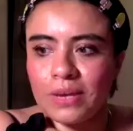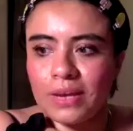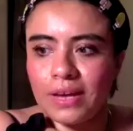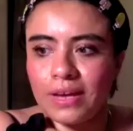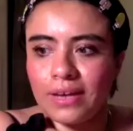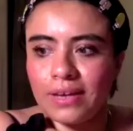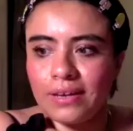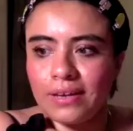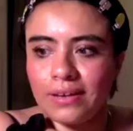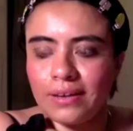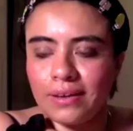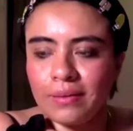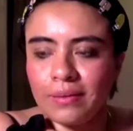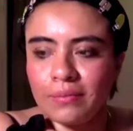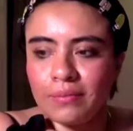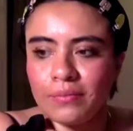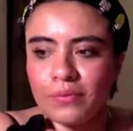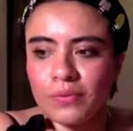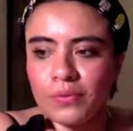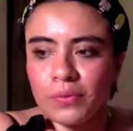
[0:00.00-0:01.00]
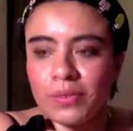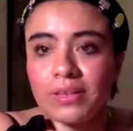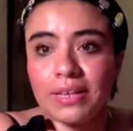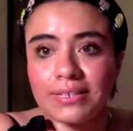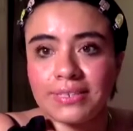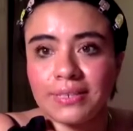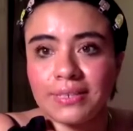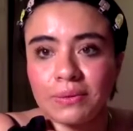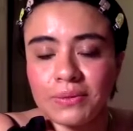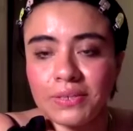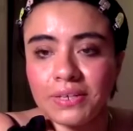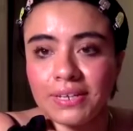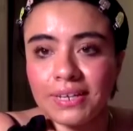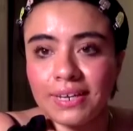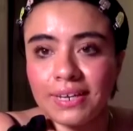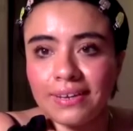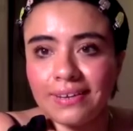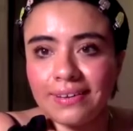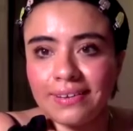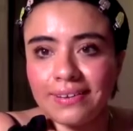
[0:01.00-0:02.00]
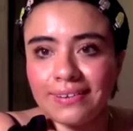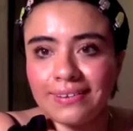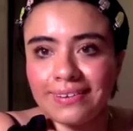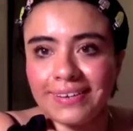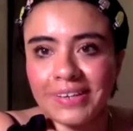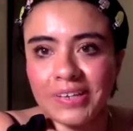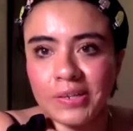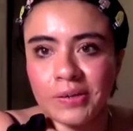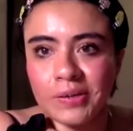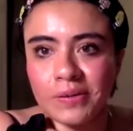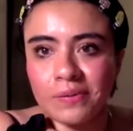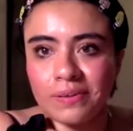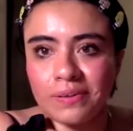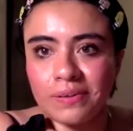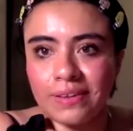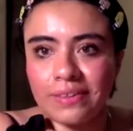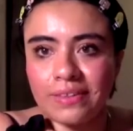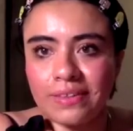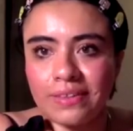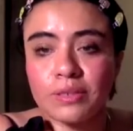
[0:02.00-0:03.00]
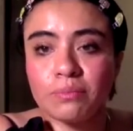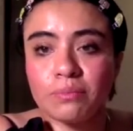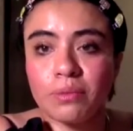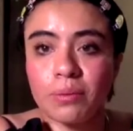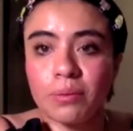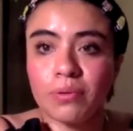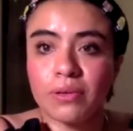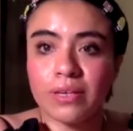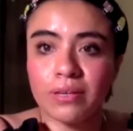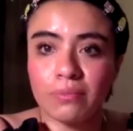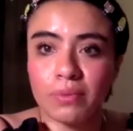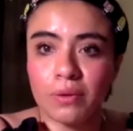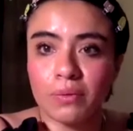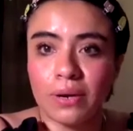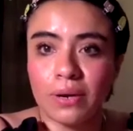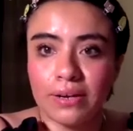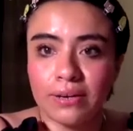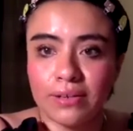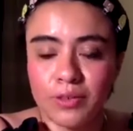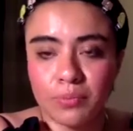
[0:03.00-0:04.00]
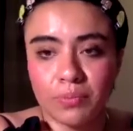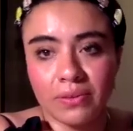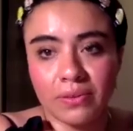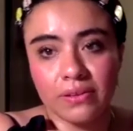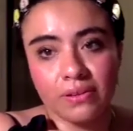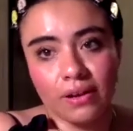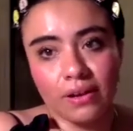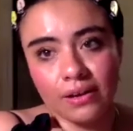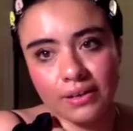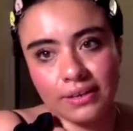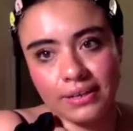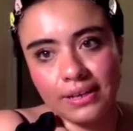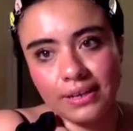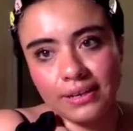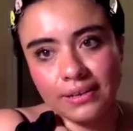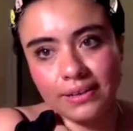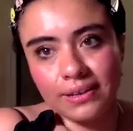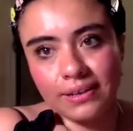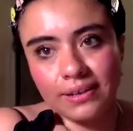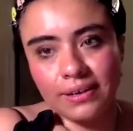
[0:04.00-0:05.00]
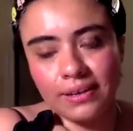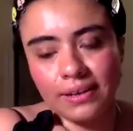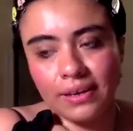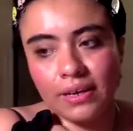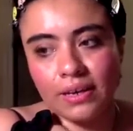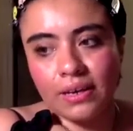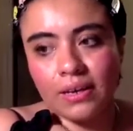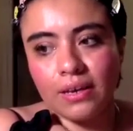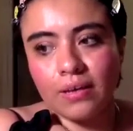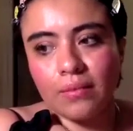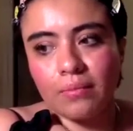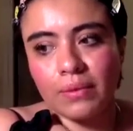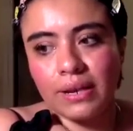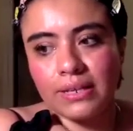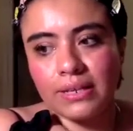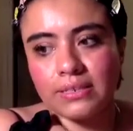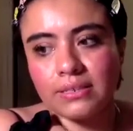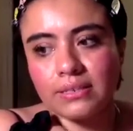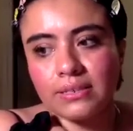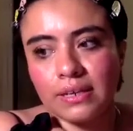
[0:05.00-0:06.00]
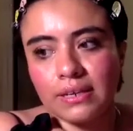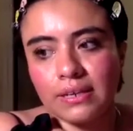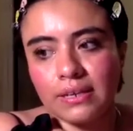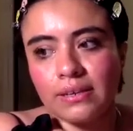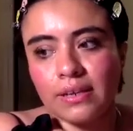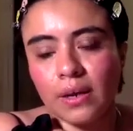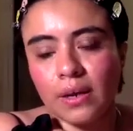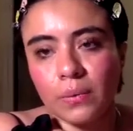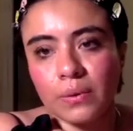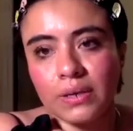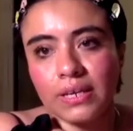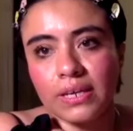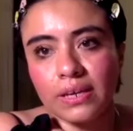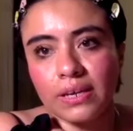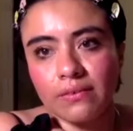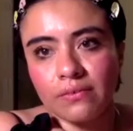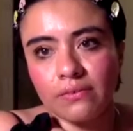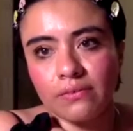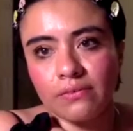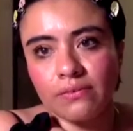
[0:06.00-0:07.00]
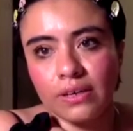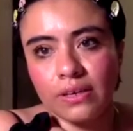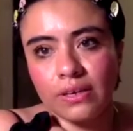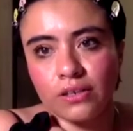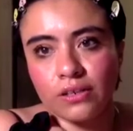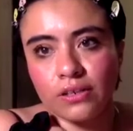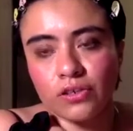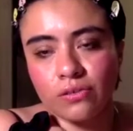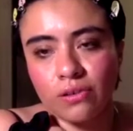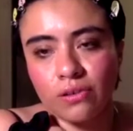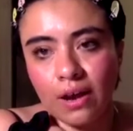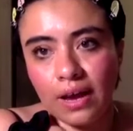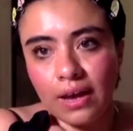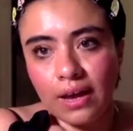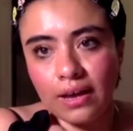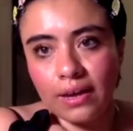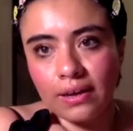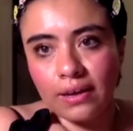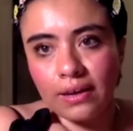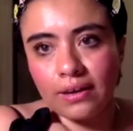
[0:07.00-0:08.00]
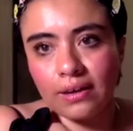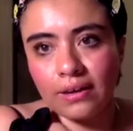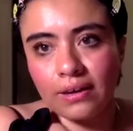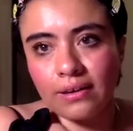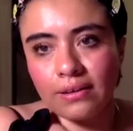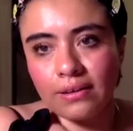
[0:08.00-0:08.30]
I realized I was good at it. You know, I think some people can be writers, but they're not good at it. But I decided that I would give it a try.